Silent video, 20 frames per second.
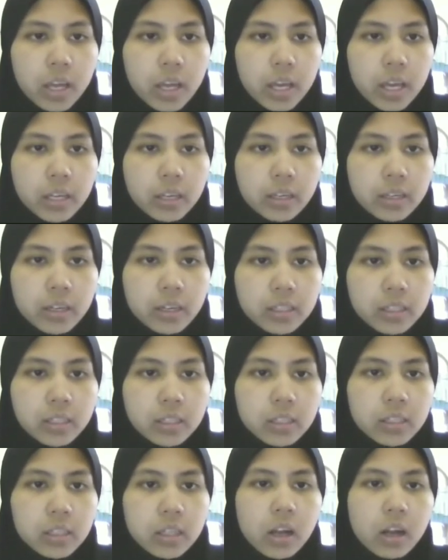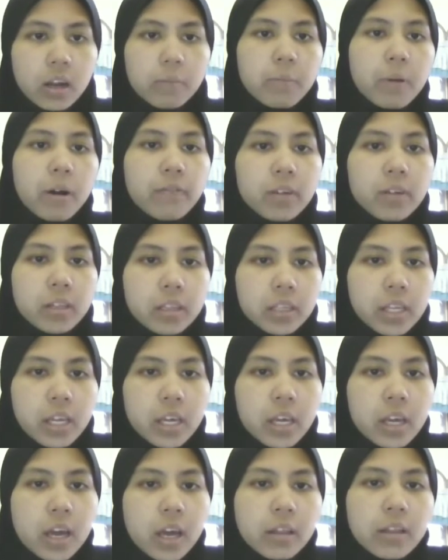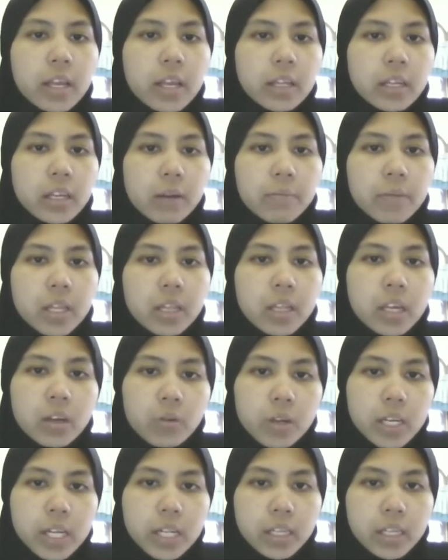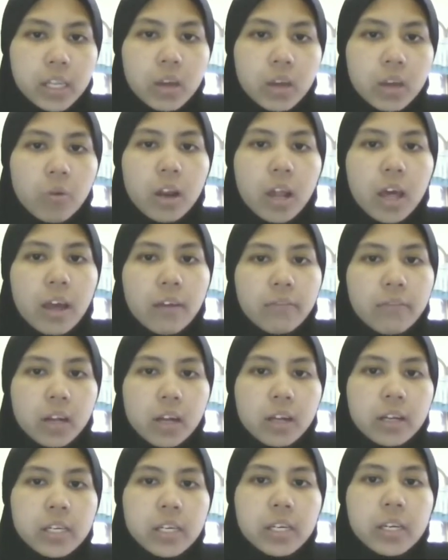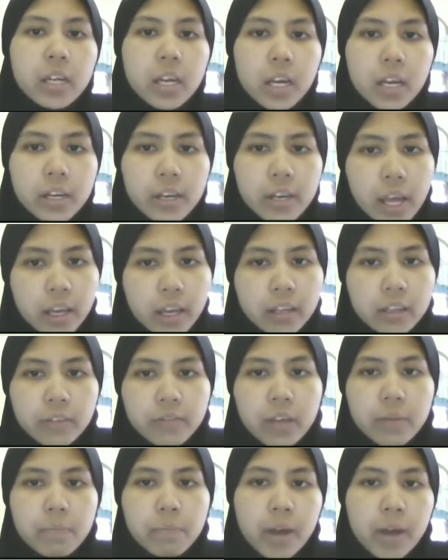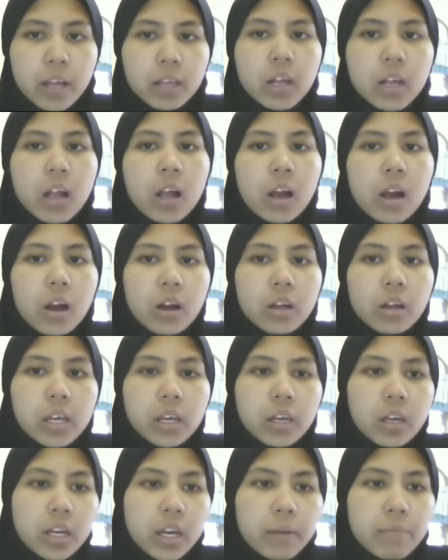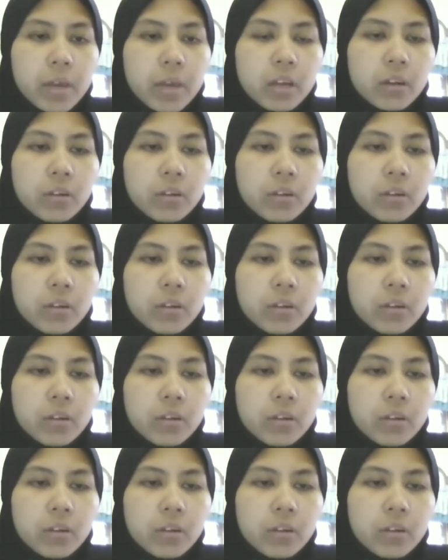Increased poverty and income inequality will have a negative impact on economic